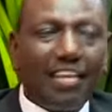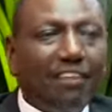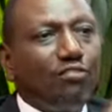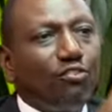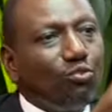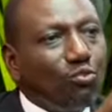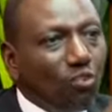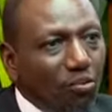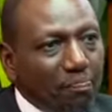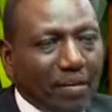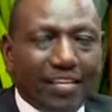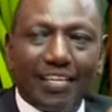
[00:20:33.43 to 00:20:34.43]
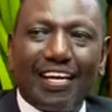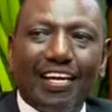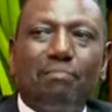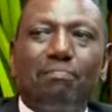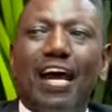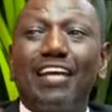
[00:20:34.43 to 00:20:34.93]
If you open the
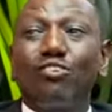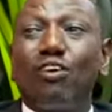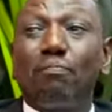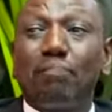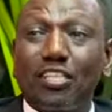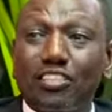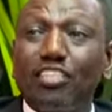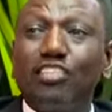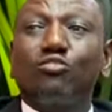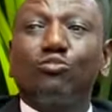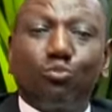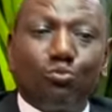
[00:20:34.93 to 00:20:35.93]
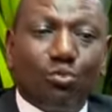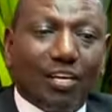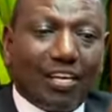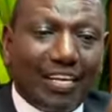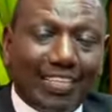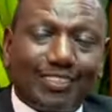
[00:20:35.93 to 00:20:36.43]
clip and you are patient to
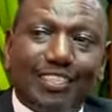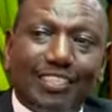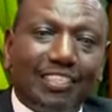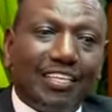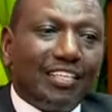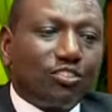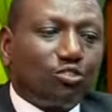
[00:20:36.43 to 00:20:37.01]
listen